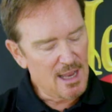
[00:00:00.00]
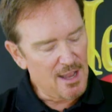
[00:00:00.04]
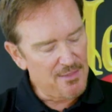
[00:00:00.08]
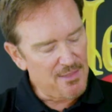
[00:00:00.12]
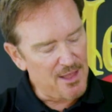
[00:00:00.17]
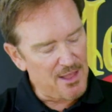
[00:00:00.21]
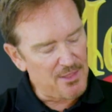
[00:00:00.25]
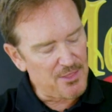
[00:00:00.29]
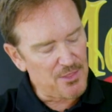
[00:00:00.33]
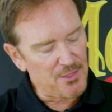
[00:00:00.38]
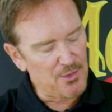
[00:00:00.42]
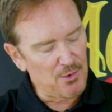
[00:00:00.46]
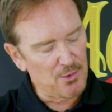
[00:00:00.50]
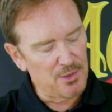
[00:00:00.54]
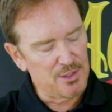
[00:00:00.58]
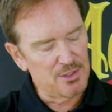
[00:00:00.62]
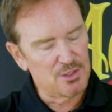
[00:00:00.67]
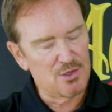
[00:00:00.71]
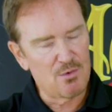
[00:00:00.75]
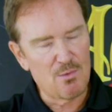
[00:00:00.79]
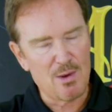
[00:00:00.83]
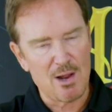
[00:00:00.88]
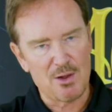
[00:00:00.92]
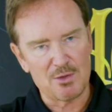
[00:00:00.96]
and that
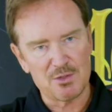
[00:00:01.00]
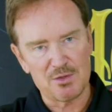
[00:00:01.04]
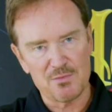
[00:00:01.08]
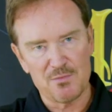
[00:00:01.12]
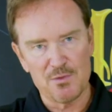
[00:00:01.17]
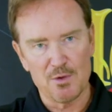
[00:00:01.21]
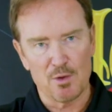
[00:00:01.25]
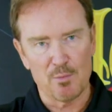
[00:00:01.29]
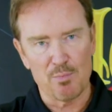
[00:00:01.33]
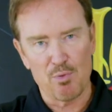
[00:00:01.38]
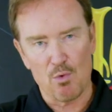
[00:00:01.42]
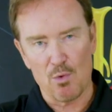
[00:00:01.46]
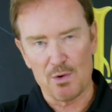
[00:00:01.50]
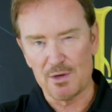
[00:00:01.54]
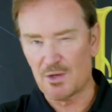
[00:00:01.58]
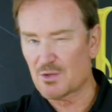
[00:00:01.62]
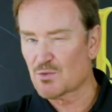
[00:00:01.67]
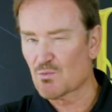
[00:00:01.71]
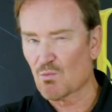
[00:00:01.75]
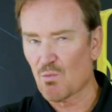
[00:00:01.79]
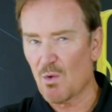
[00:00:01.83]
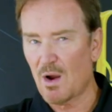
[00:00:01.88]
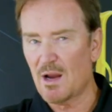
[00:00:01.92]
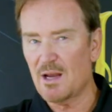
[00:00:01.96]
32 ounce fill point
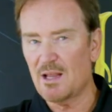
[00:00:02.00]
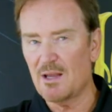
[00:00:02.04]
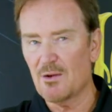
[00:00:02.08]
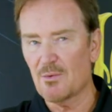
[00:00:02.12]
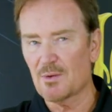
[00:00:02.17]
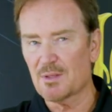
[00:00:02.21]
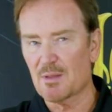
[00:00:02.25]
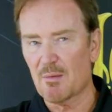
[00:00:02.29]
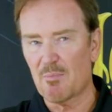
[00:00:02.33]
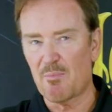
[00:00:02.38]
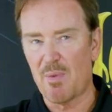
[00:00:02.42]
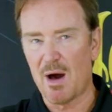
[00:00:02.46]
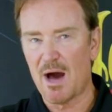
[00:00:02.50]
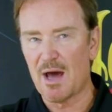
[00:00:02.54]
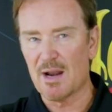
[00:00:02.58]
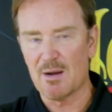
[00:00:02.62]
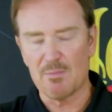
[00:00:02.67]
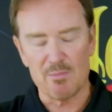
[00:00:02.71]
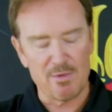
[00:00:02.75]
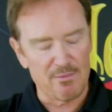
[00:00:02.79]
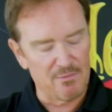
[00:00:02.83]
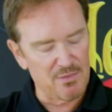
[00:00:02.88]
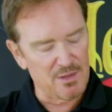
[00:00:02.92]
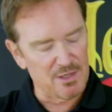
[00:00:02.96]
is right here at the
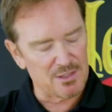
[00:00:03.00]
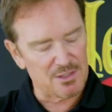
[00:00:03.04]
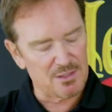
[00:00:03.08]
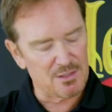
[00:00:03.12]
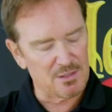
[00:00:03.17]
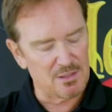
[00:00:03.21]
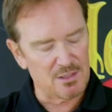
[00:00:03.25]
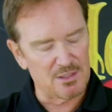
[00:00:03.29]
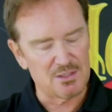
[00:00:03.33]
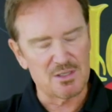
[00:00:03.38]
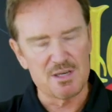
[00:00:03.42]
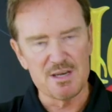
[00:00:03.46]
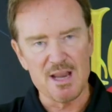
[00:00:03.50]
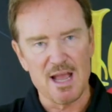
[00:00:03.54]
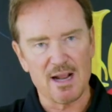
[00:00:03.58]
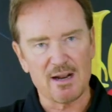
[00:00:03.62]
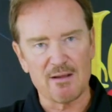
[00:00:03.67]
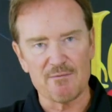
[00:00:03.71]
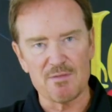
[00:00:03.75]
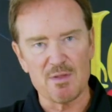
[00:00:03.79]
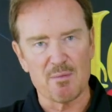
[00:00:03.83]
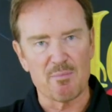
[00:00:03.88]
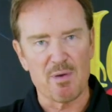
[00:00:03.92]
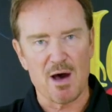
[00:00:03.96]
bottom of this
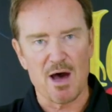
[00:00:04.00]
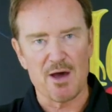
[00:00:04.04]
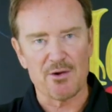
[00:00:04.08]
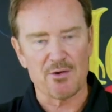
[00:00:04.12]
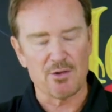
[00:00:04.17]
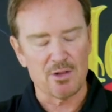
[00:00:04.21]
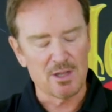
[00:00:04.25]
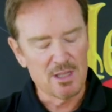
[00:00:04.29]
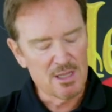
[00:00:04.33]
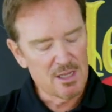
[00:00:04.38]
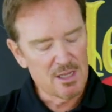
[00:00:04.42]
neck of the bottle.